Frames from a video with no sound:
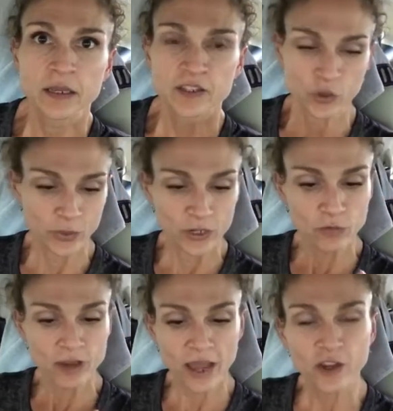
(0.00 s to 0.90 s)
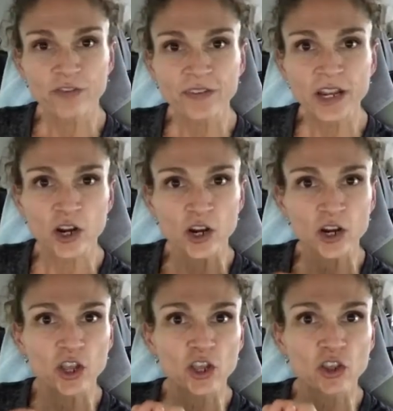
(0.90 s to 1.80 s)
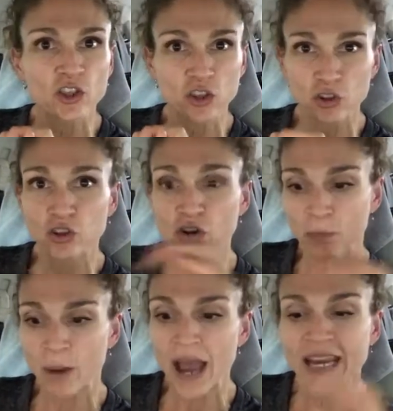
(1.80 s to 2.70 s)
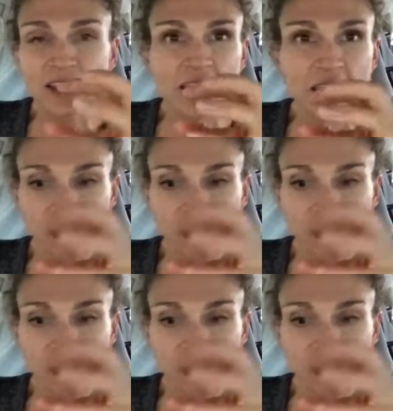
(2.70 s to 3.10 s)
So when you cut your finger, your body